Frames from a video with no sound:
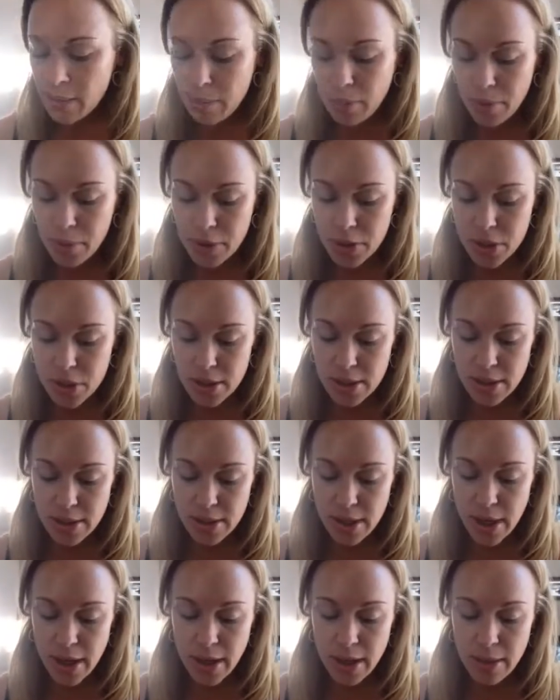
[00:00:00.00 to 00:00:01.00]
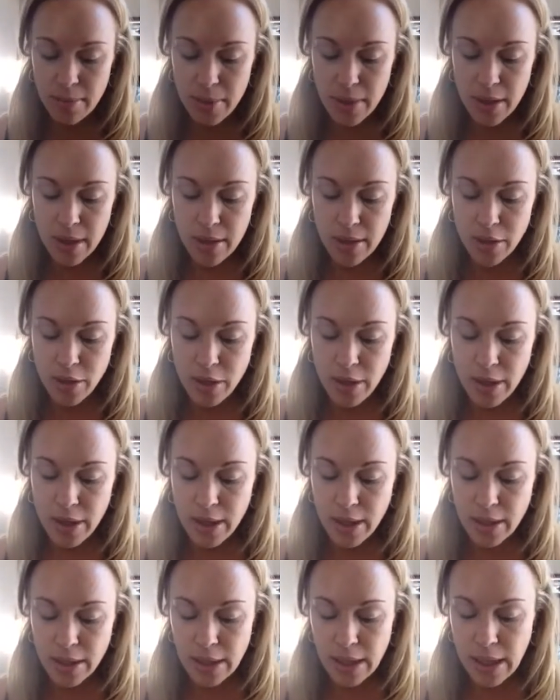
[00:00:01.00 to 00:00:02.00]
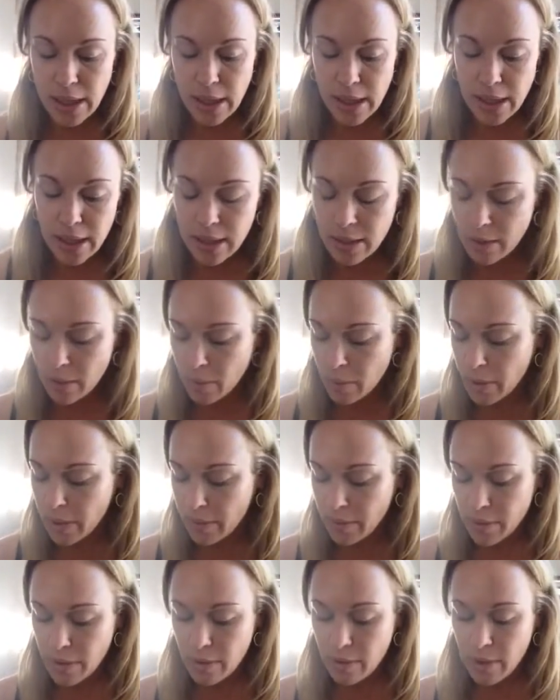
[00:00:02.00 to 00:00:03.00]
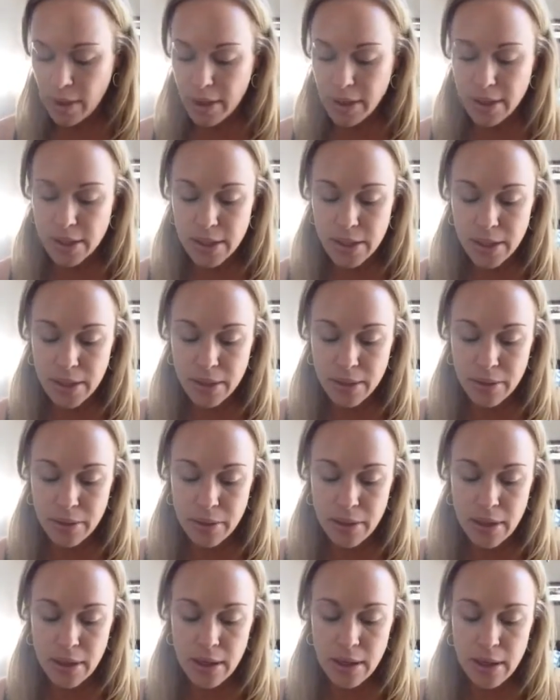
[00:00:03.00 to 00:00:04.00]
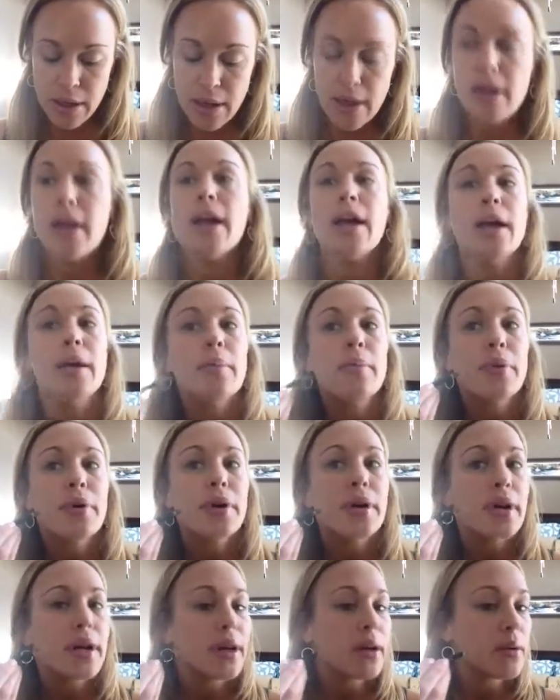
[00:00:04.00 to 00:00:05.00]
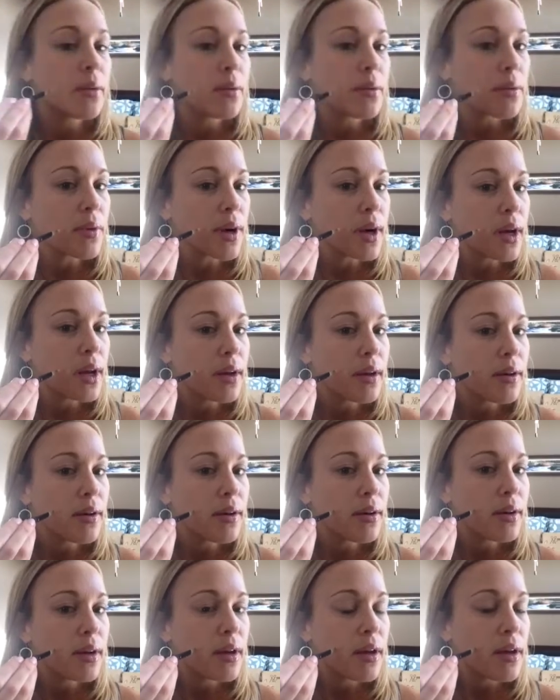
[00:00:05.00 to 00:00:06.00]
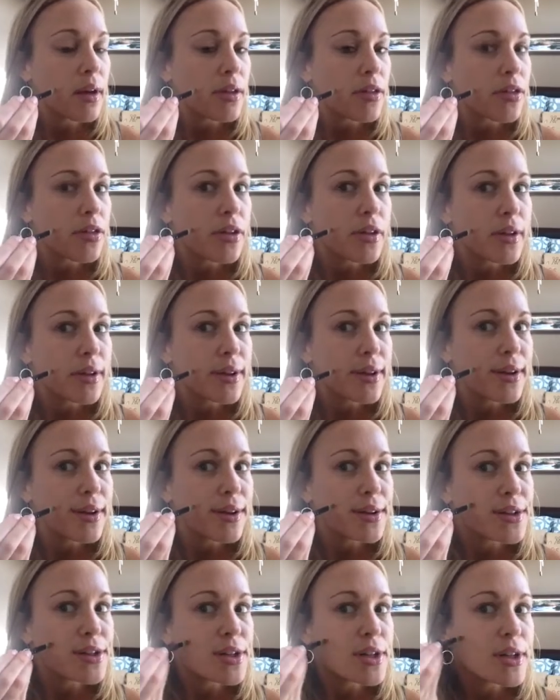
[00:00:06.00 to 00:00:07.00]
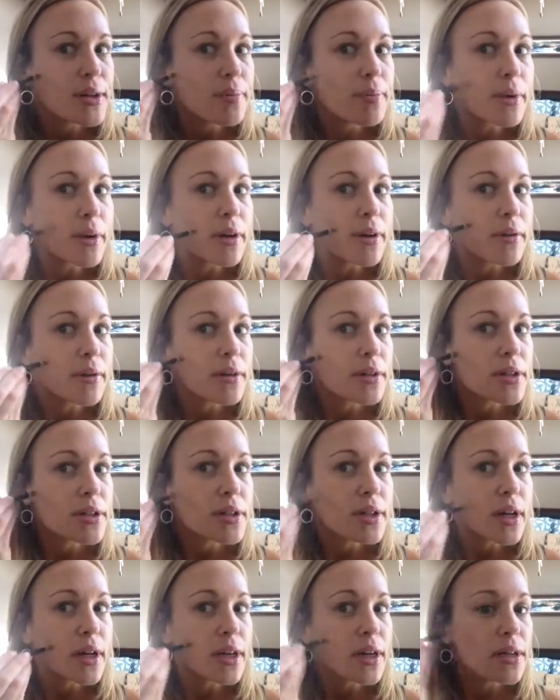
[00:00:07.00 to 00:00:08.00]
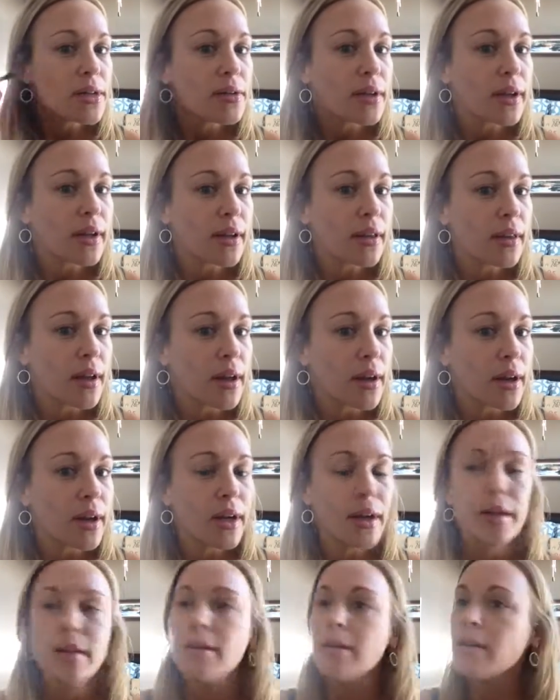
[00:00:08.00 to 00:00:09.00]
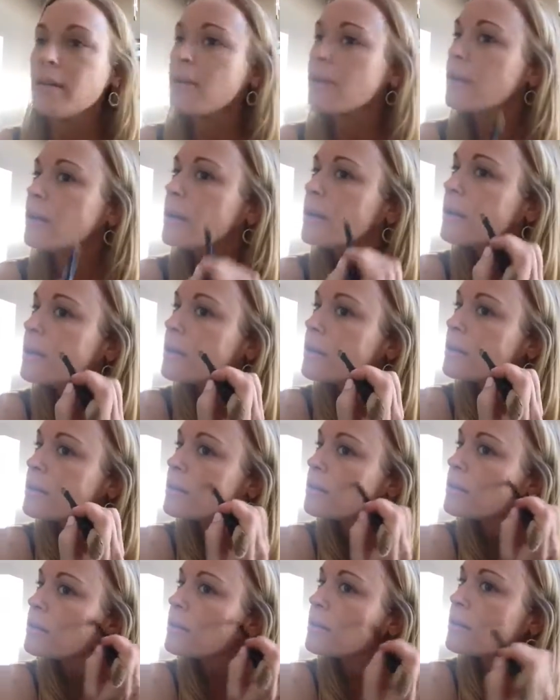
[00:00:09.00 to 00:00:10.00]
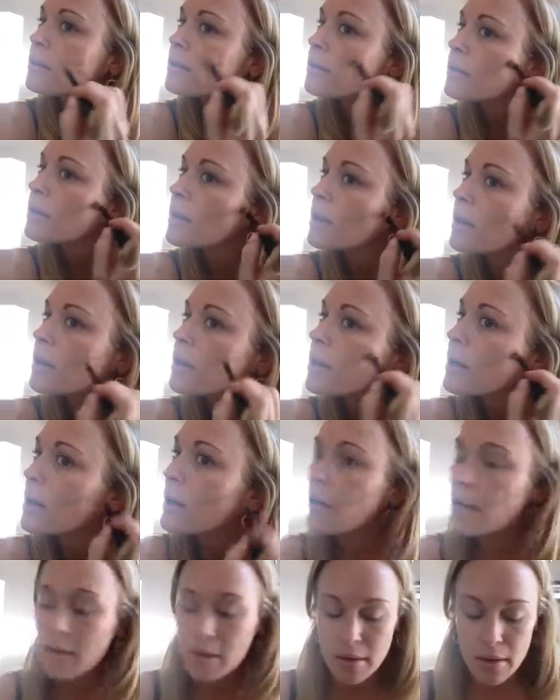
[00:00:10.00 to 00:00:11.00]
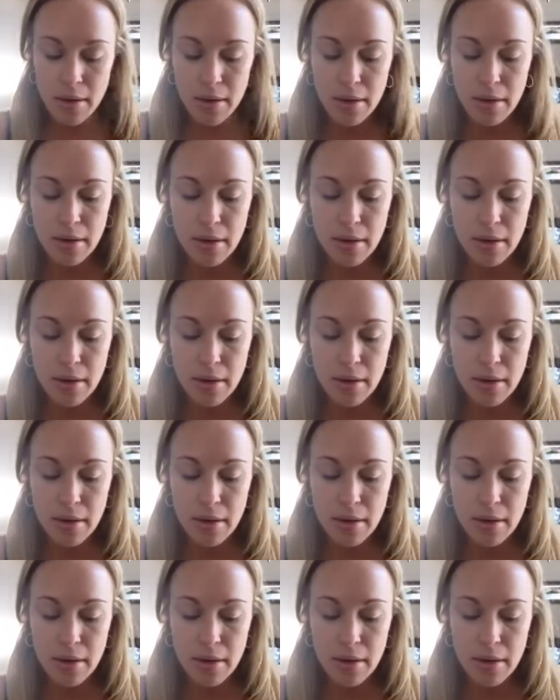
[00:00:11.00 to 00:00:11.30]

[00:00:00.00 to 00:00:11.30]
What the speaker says: Put just a tiny bit on your hand again, or wherever you like to, and put it right underneath your cheekbone. Just kind of do like a line. Do a line.